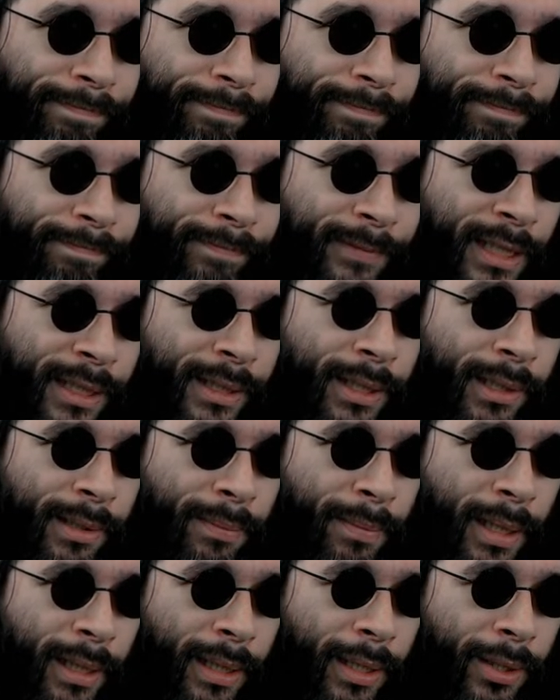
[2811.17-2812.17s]
This doesn't
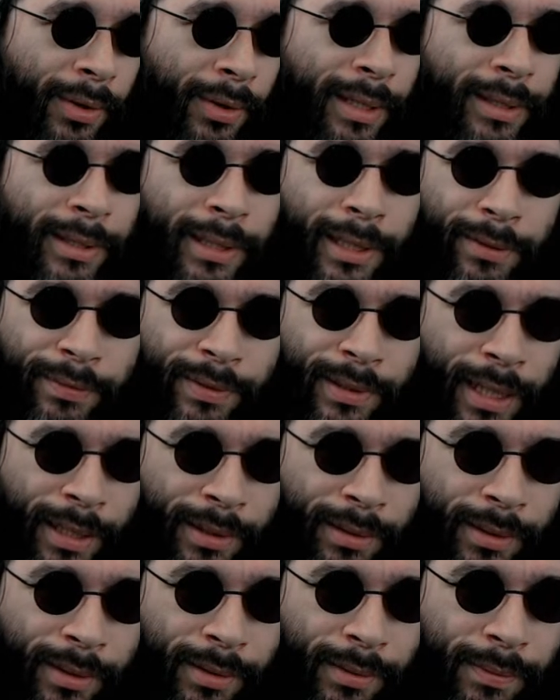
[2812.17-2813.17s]
make a great deal of
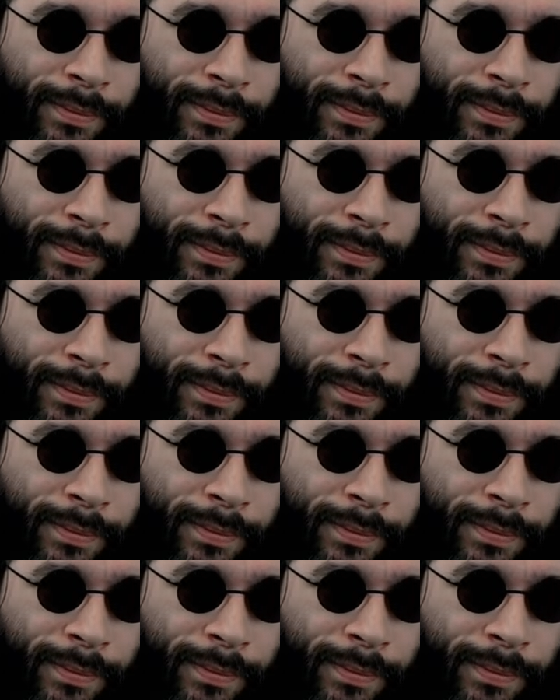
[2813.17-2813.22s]
sense,